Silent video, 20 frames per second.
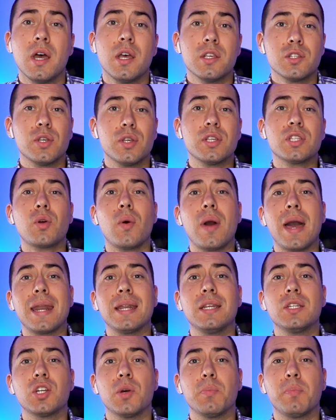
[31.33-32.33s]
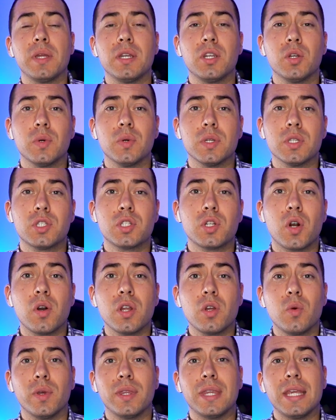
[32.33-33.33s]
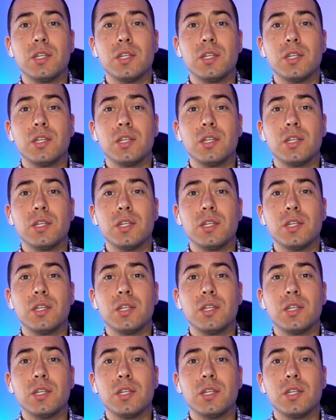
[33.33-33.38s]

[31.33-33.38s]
So let's go ahead and jump into it, starting with